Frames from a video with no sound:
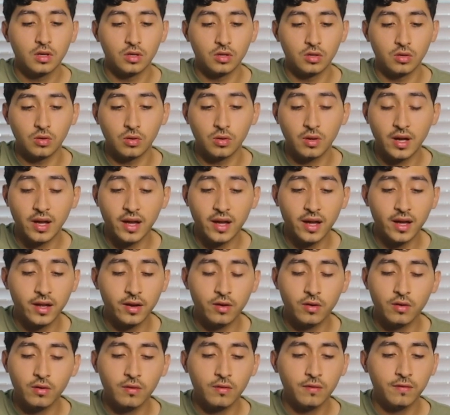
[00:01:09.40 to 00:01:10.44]
No, I
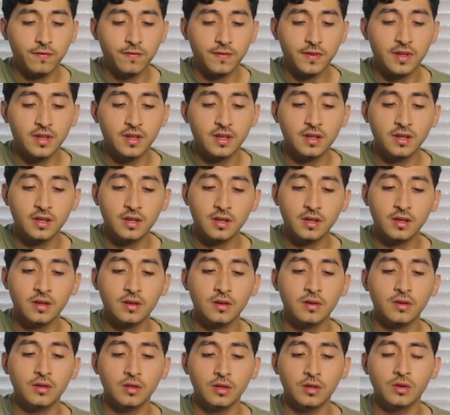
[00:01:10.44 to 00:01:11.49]
don't
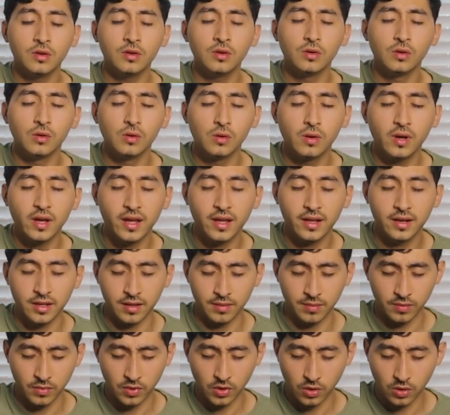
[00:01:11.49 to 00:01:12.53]
feel you
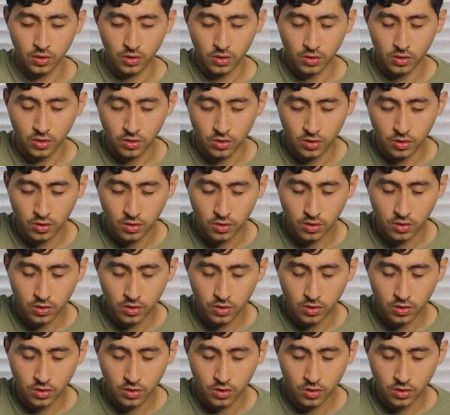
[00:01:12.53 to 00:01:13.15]
anymore.